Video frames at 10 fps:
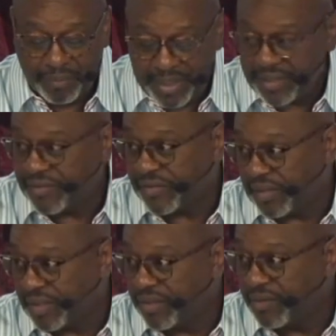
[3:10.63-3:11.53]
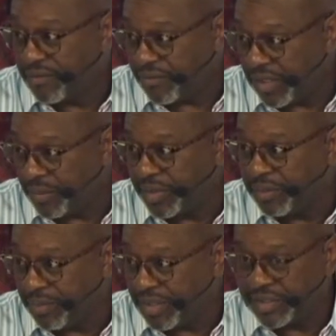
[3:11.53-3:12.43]
Basic
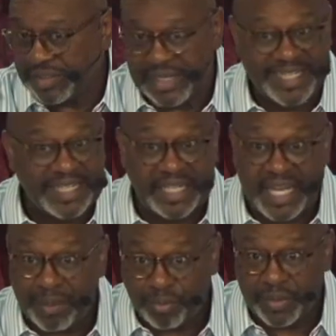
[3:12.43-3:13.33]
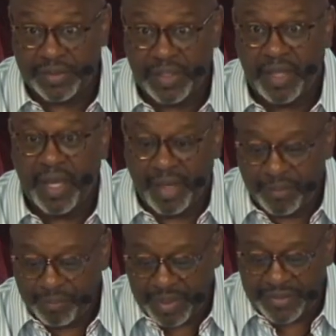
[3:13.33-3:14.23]
family budget, not elaborate,
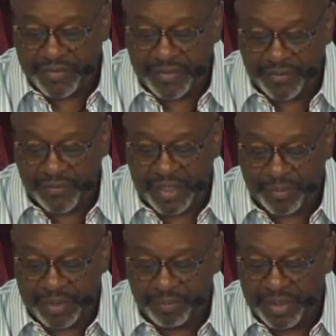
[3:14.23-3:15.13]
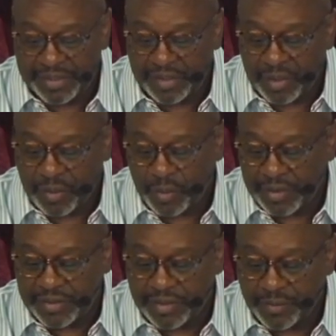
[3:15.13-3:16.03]
basic family budget,
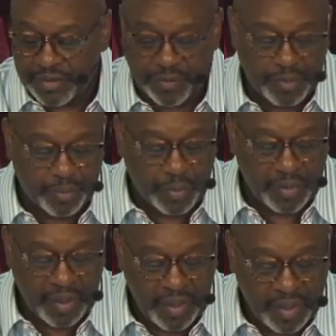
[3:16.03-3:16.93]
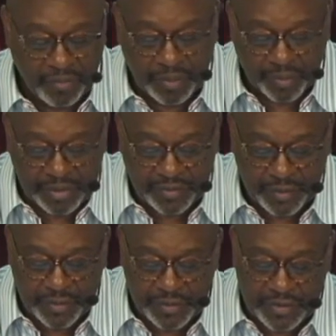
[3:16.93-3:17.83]
according to the recent report from
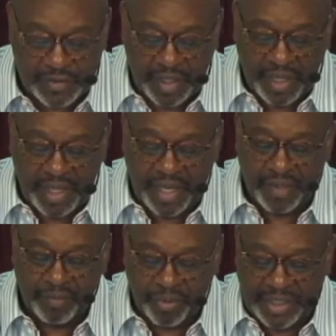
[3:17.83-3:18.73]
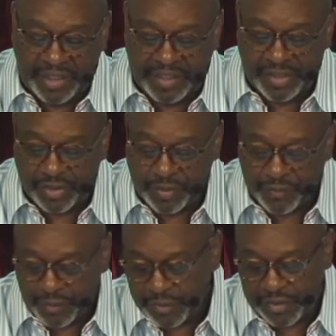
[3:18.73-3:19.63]
researchers at Brandeis
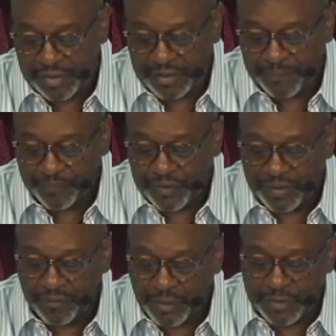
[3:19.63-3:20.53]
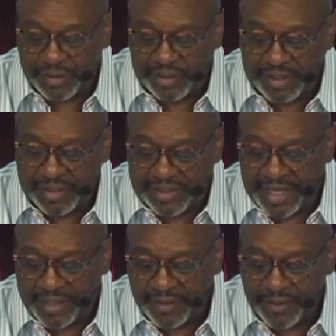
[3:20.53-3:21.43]
University,
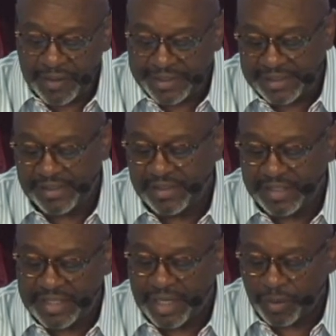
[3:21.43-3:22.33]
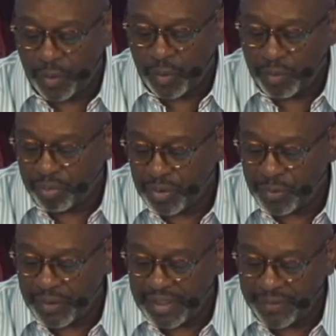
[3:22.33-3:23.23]
diversitydatakids.org,
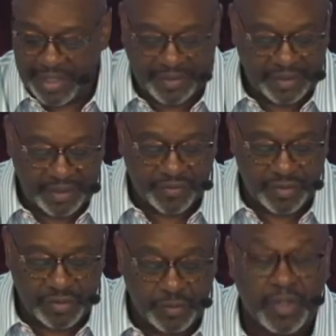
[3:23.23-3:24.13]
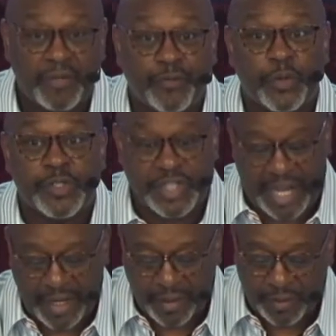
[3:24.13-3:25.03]
program at the Institute for
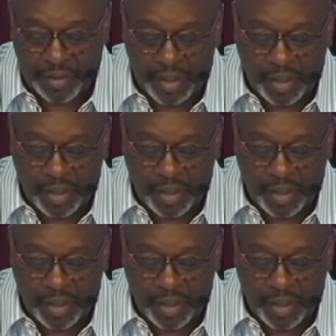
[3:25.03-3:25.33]
Child,